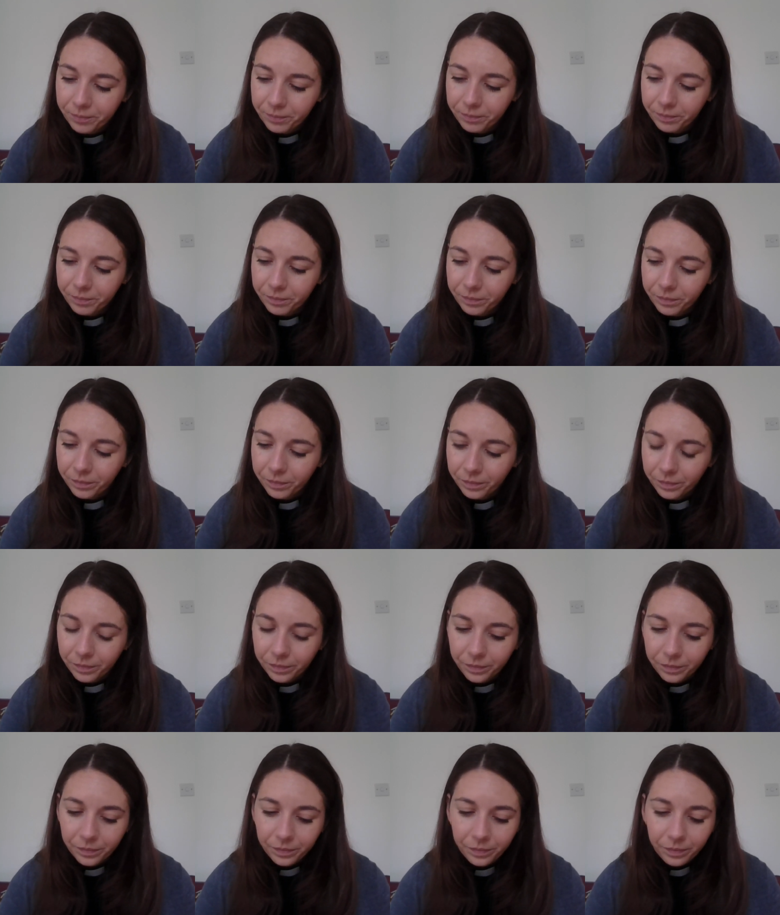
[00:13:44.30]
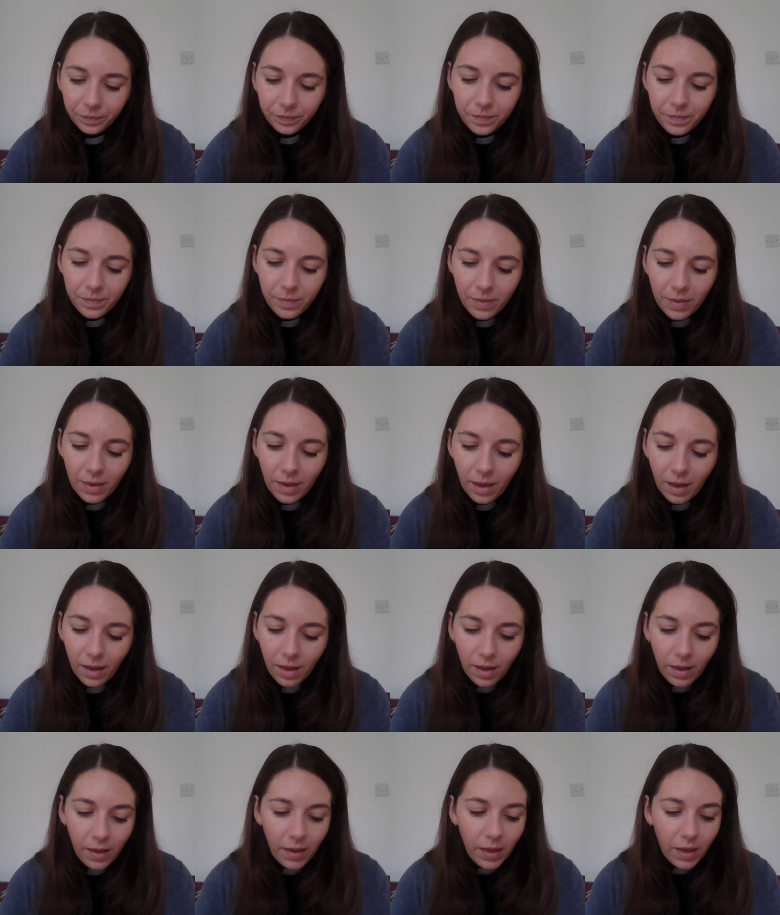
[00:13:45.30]

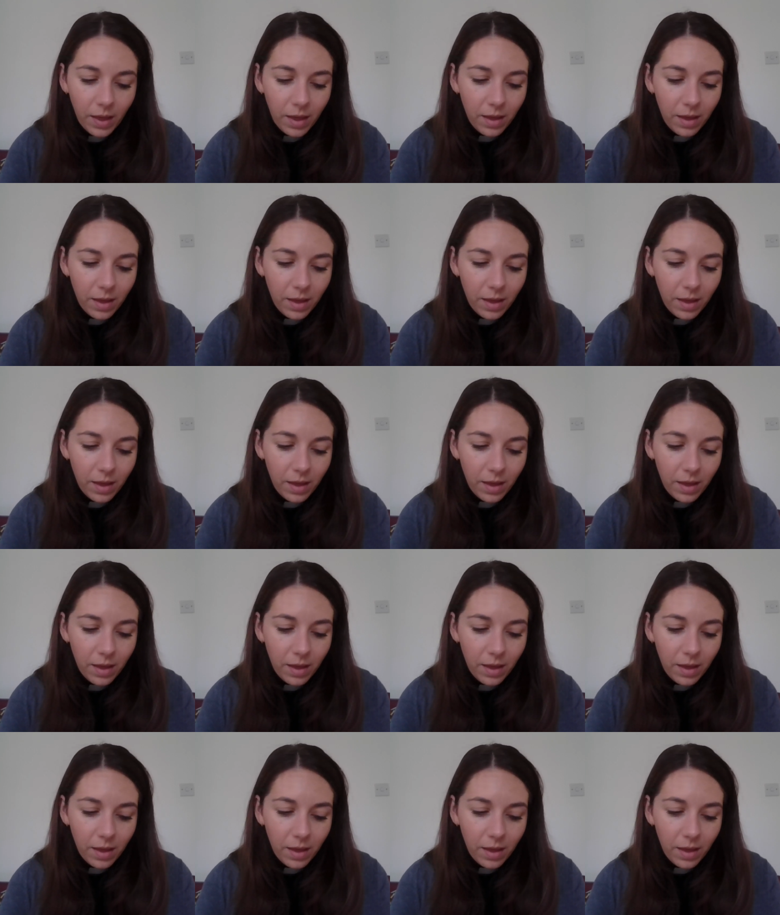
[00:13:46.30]
Nobody speaks.